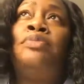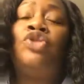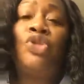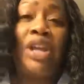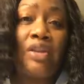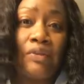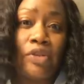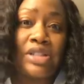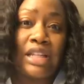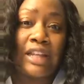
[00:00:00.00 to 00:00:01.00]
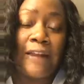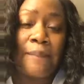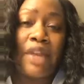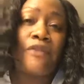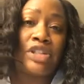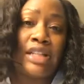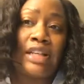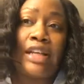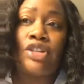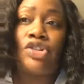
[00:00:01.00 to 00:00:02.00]
treat
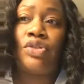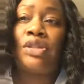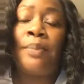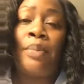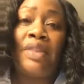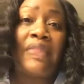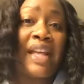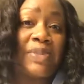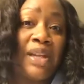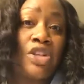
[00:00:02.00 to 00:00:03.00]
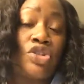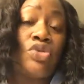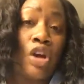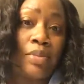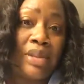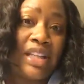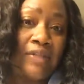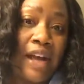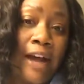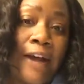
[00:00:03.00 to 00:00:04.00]
infertility issues, that's because you don't
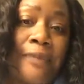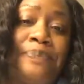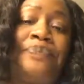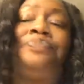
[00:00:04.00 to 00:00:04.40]
believe God.